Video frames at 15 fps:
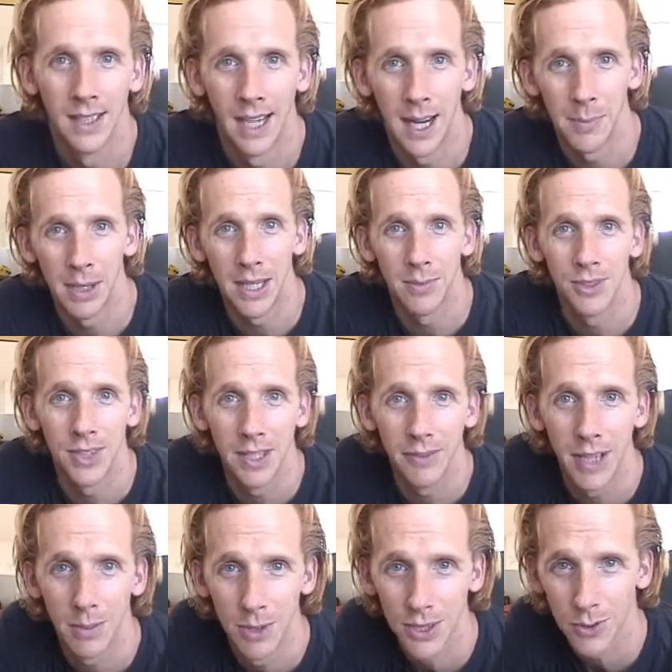Hi, my name's Steve
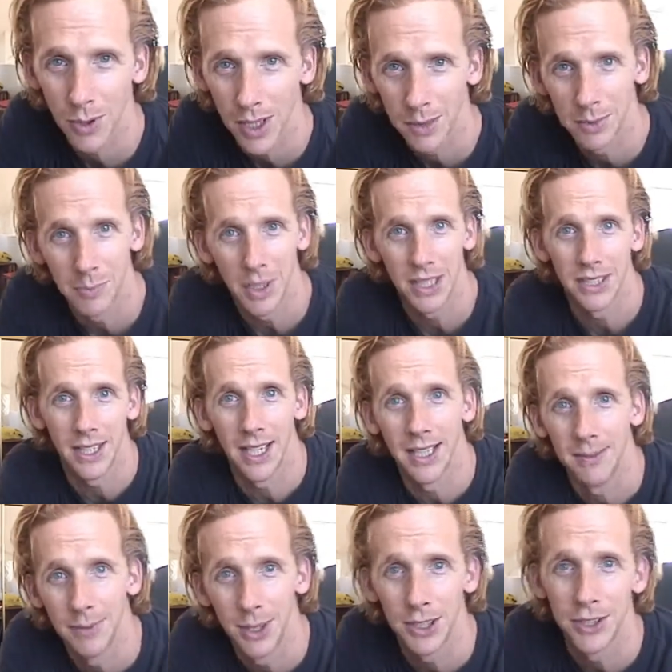Gibbons. Welcome to my
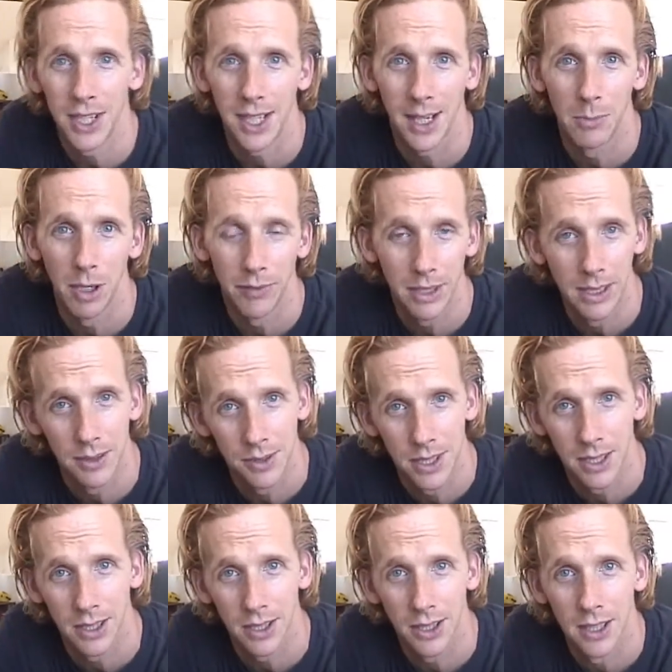site. You can check out my videos
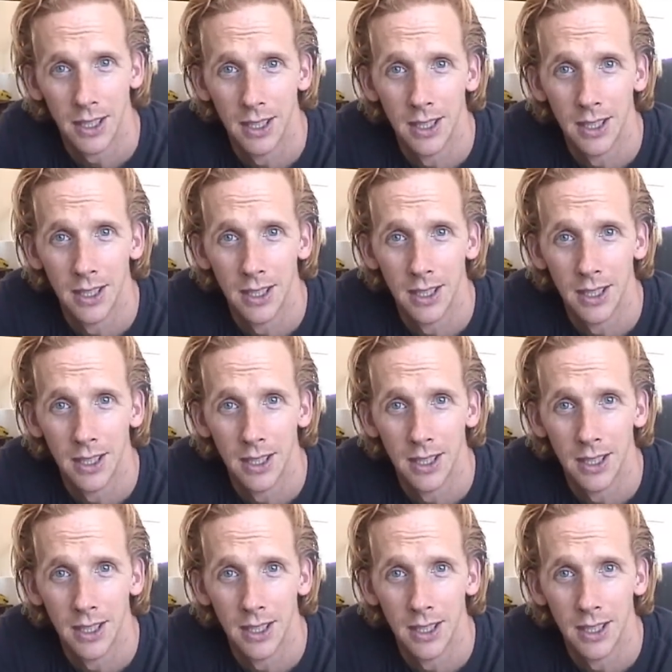here.